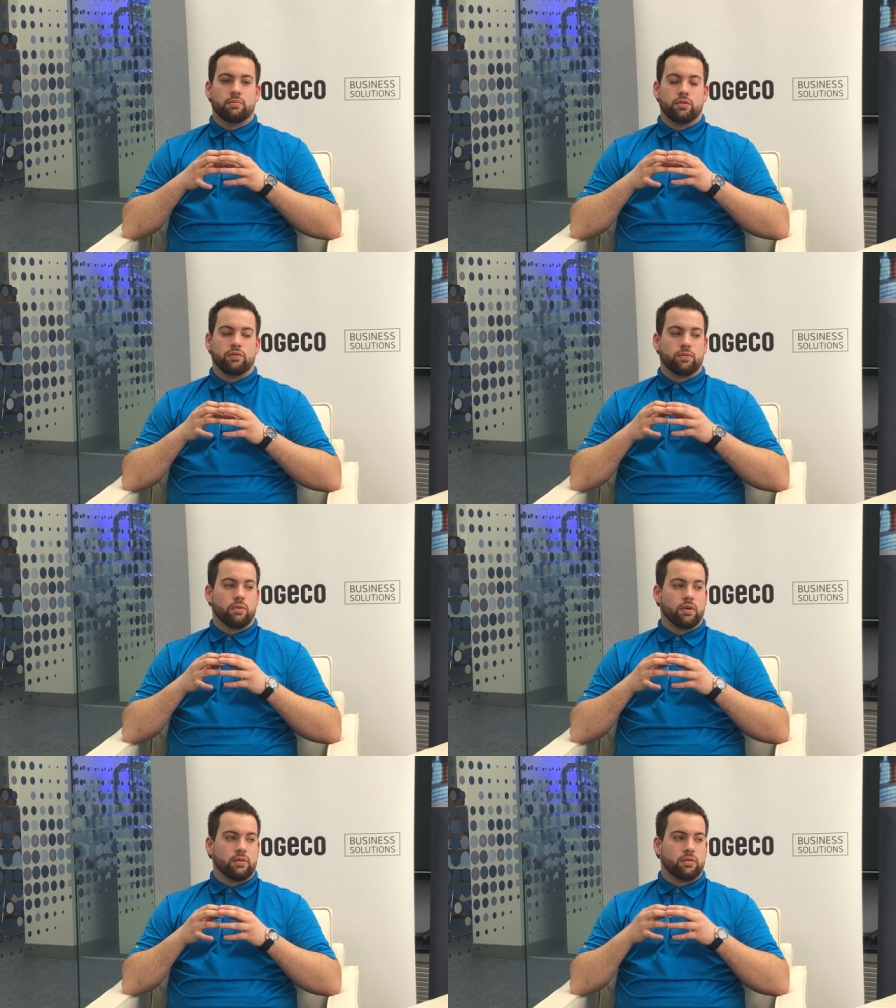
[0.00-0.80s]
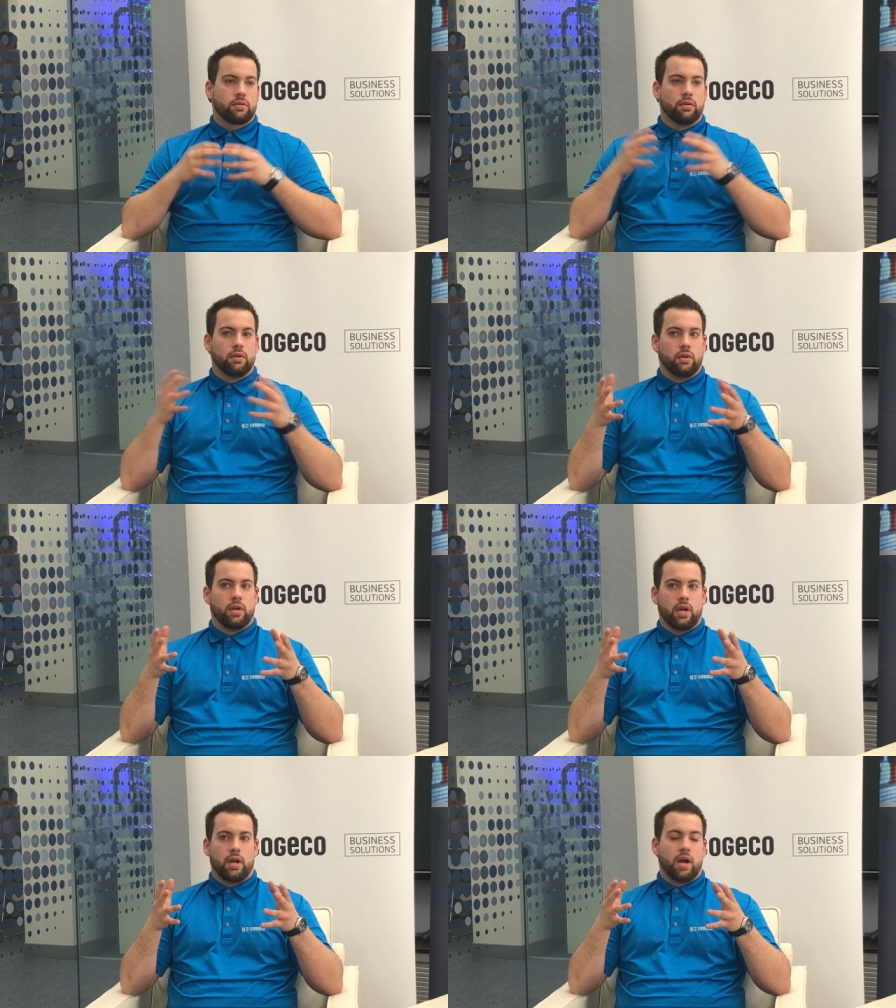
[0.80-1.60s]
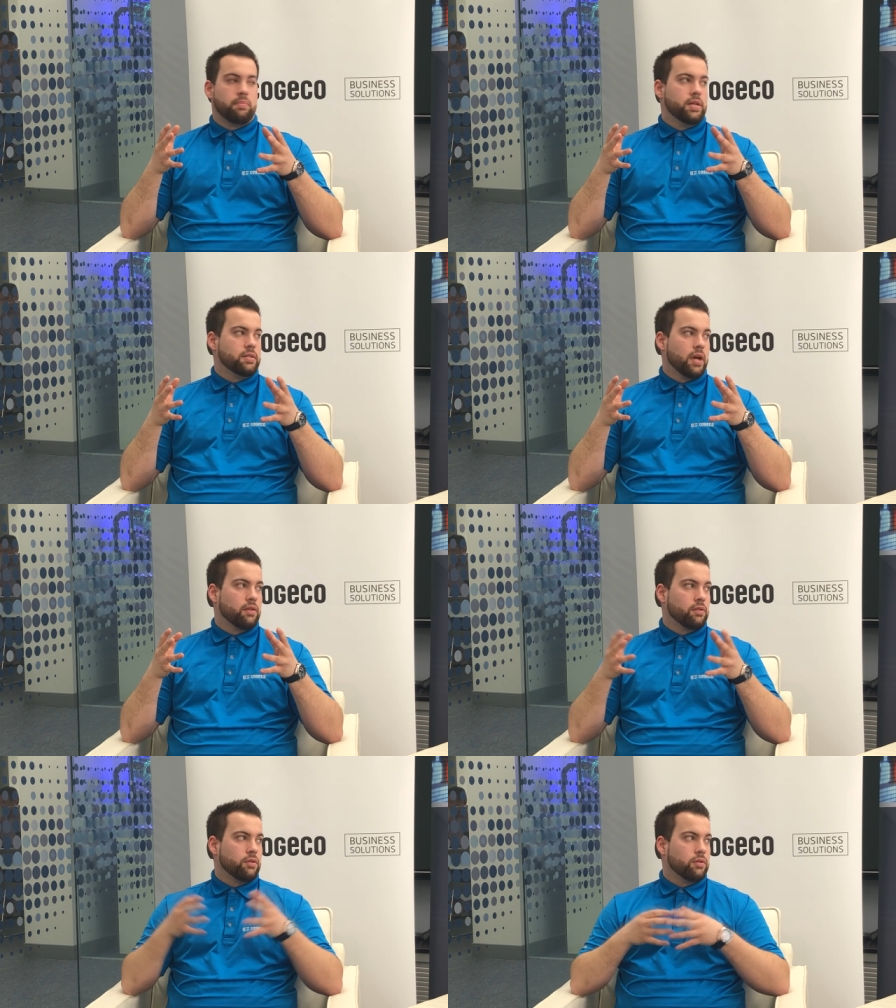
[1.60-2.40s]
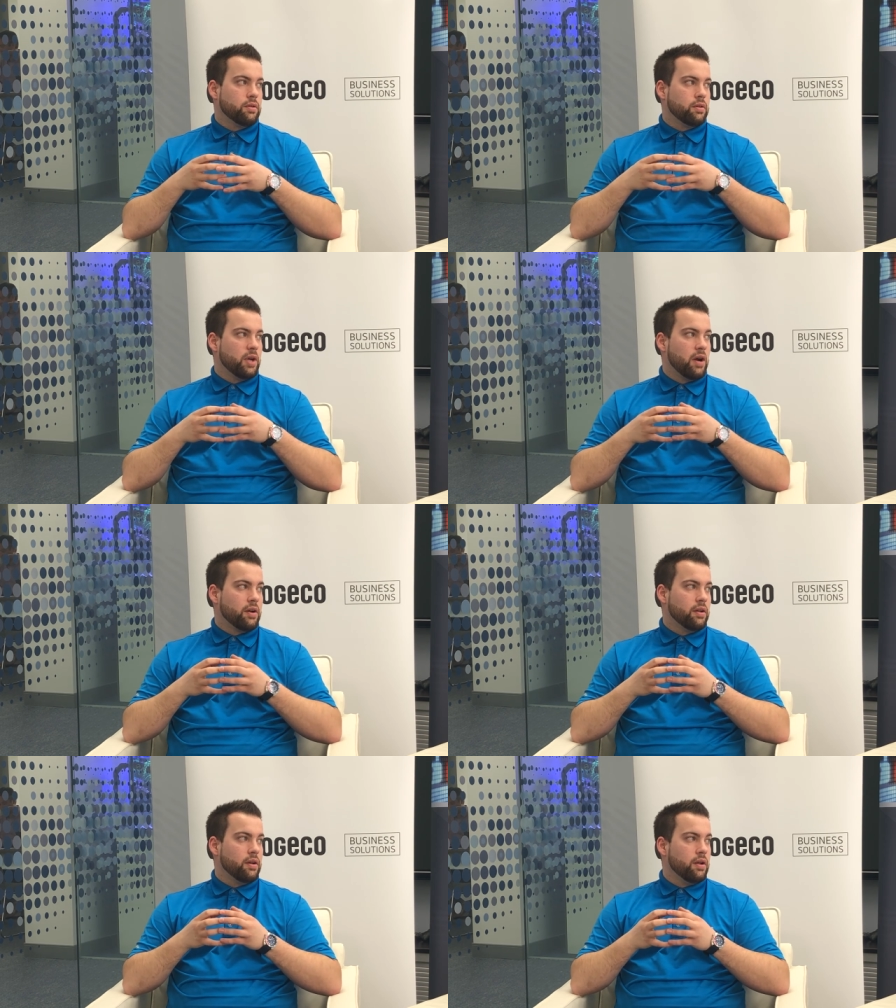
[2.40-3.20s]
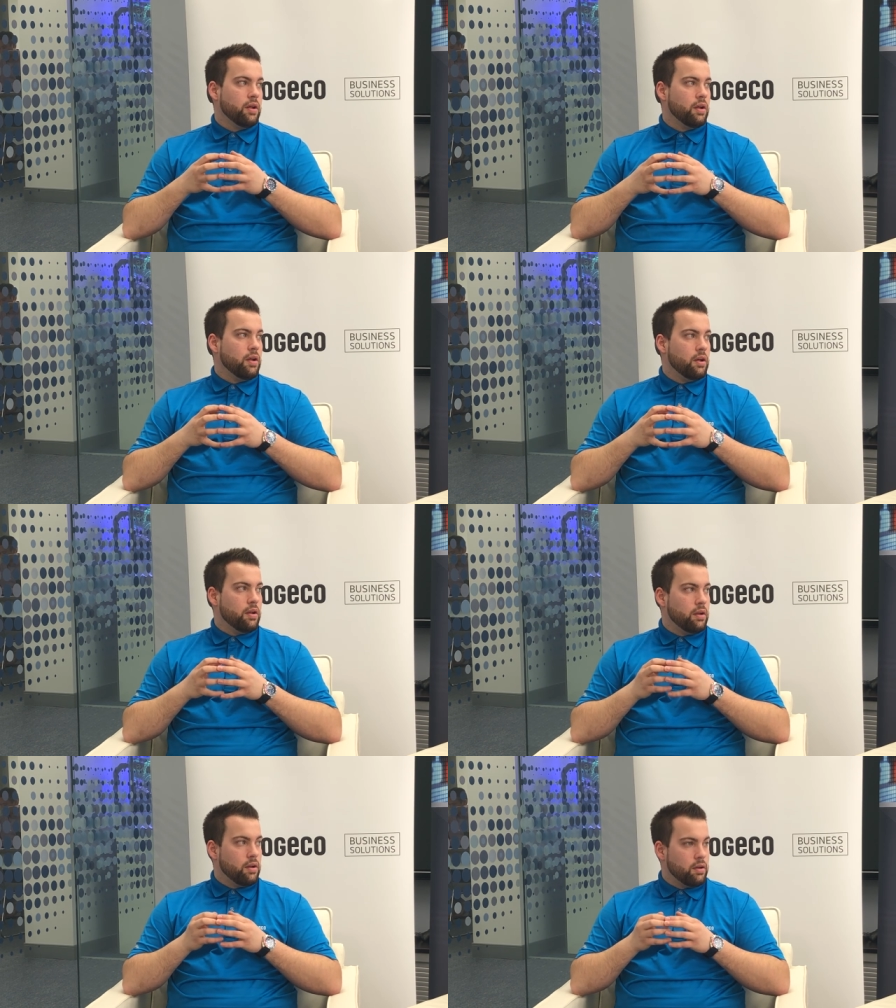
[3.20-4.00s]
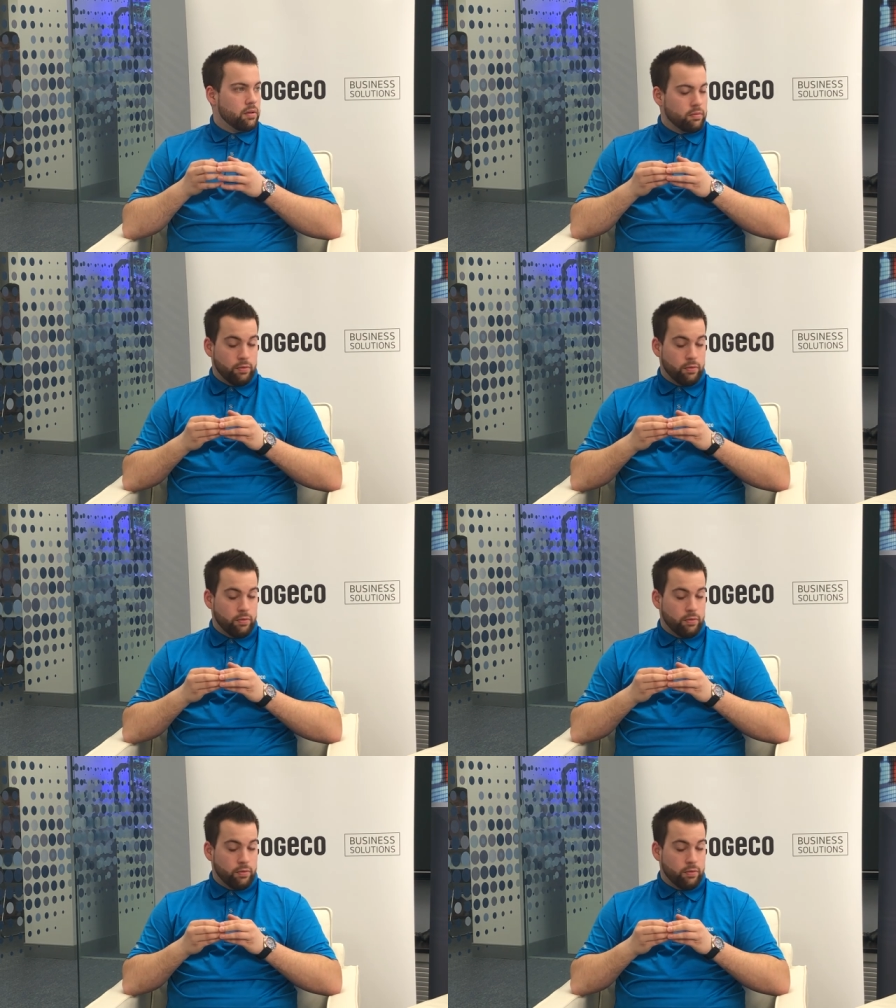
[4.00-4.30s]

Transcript: to move towards an IP style solution. How can voice over IP?